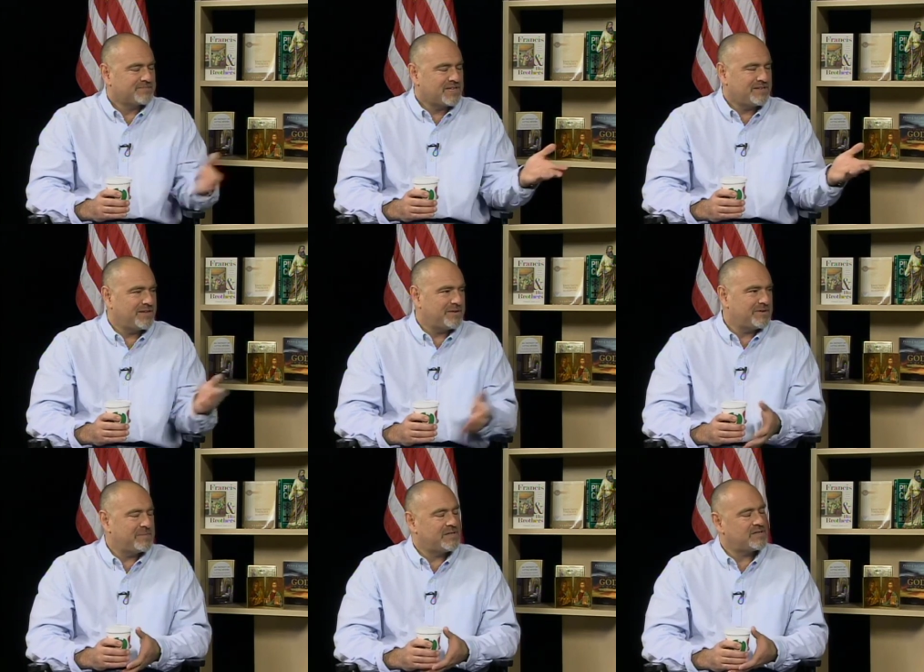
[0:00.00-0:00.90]
Continue,
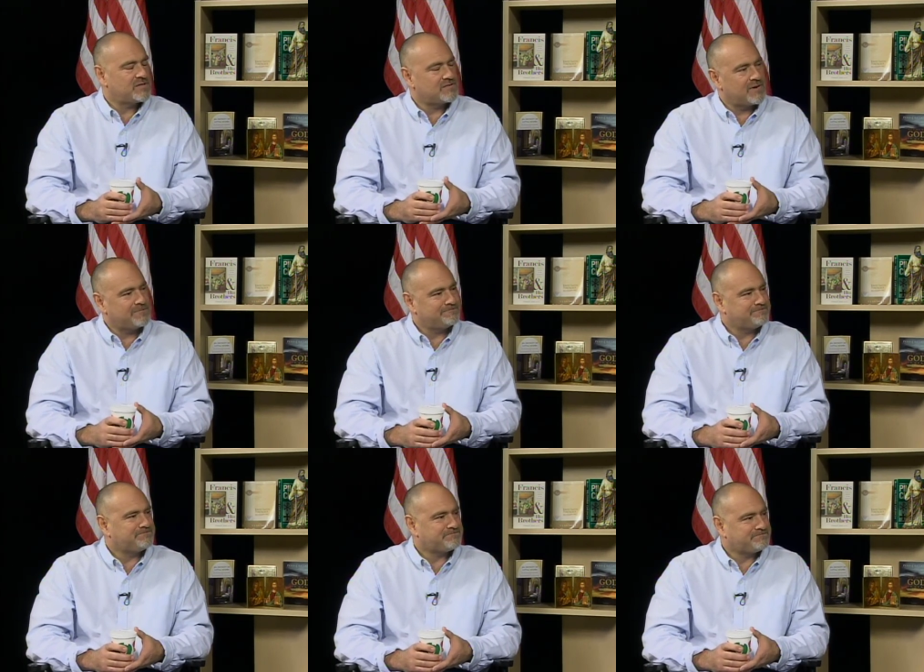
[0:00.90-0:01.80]
didn't mean to interrupt.
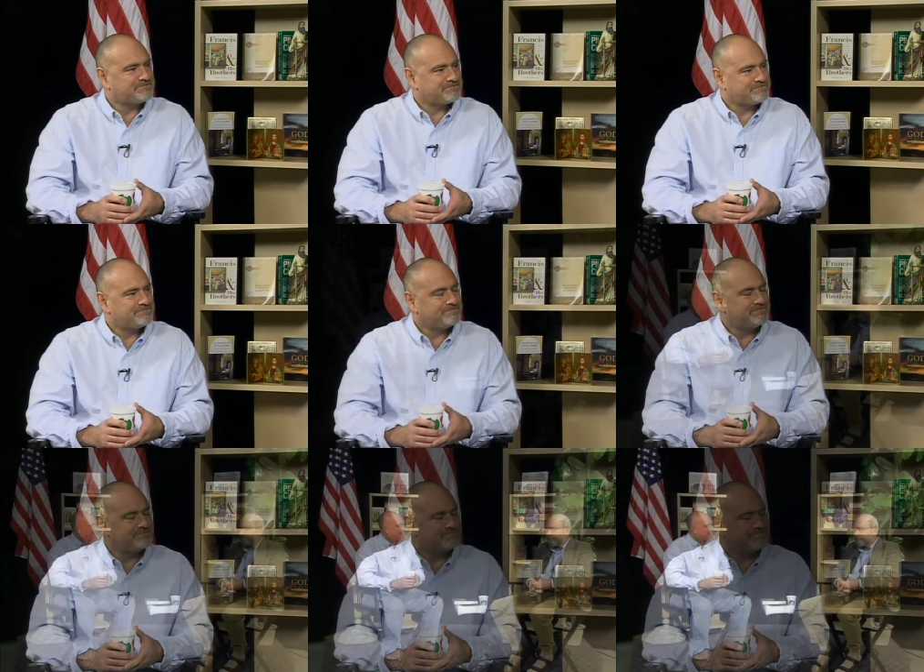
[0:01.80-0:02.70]
No, please interrupt. Mm.